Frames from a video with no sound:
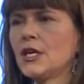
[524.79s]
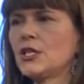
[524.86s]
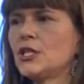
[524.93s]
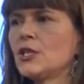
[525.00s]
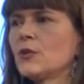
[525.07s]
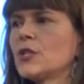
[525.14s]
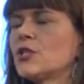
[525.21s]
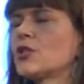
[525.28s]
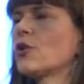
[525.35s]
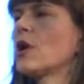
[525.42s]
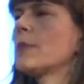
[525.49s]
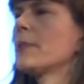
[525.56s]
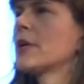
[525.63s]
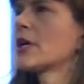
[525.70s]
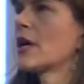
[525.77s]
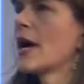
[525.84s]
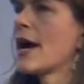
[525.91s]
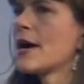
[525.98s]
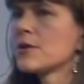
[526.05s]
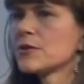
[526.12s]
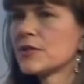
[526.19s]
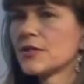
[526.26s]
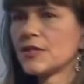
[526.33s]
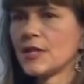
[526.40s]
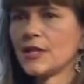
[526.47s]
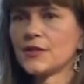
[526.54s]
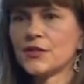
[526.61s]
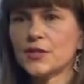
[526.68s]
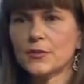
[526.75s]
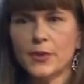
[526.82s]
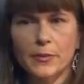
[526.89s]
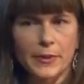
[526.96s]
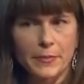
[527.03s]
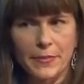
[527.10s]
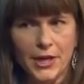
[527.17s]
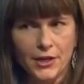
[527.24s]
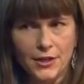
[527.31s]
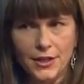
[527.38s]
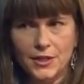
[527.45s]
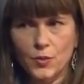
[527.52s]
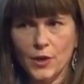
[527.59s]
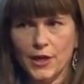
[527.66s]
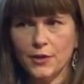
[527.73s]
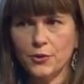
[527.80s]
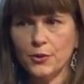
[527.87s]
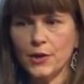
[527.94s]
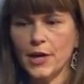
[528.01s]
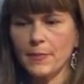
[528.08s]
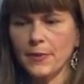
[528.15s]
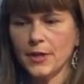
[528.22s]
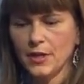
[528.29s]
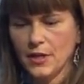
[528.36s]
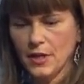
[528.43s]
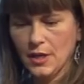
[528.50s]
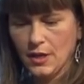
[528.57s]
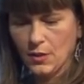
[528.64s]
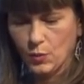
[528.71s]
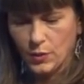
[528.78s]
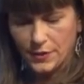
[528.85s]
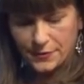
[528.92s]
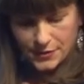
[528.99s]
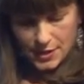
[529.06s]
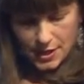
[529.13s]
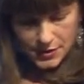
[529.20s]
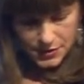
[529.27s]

She would show up at our house in suburban Maryland where I grew up with a